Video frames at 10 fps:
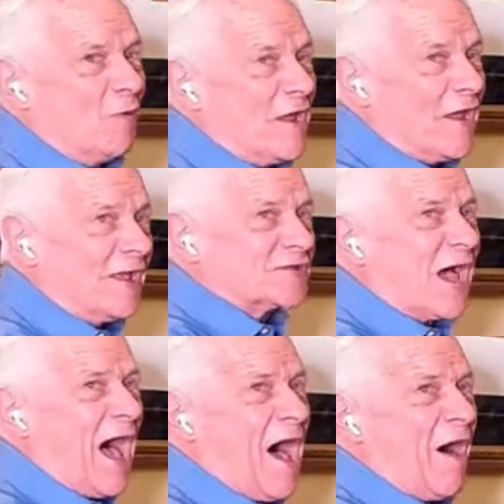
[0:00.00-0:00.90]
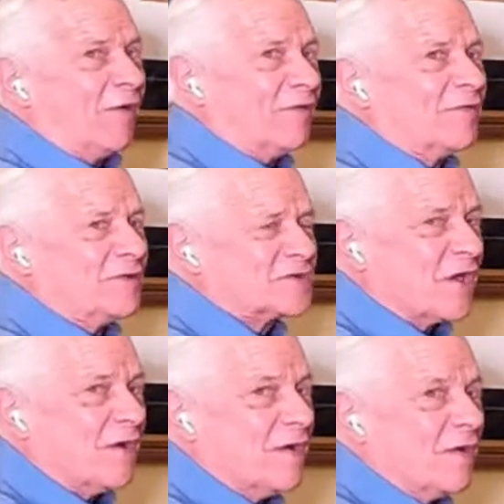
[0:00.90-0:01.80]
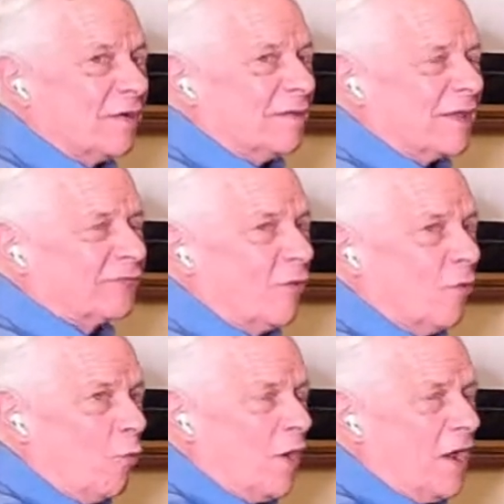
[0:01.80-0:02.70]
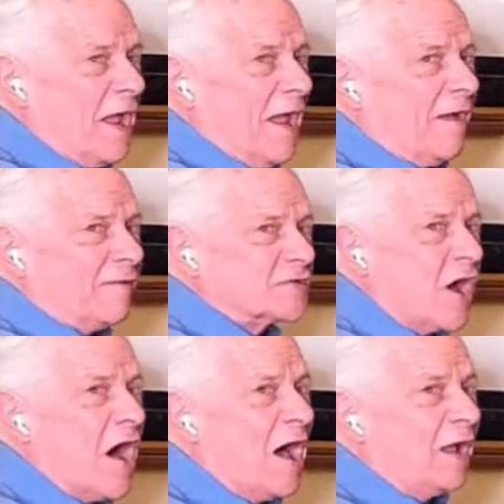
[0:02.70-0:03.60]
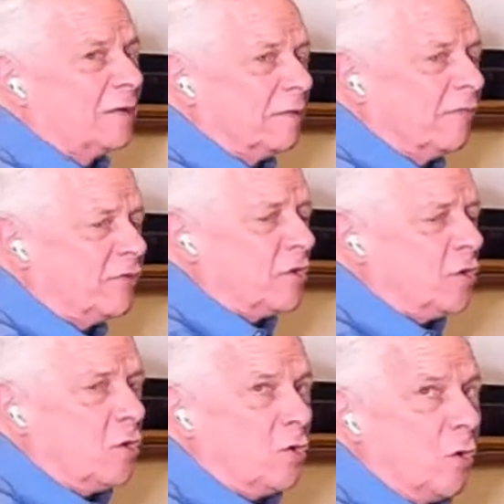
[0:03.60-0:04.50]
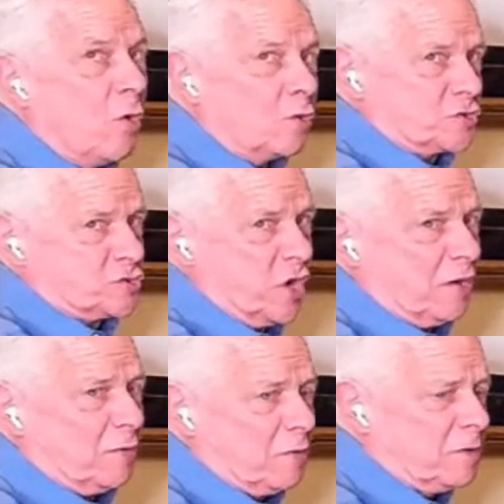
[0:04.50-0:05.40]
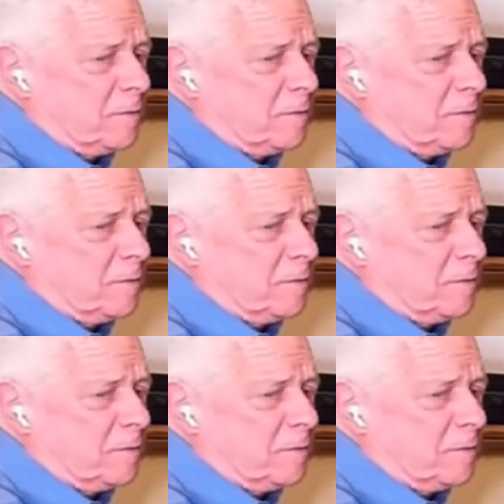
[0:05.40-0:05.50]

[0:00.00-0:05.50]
resounds like the waves on the ocean.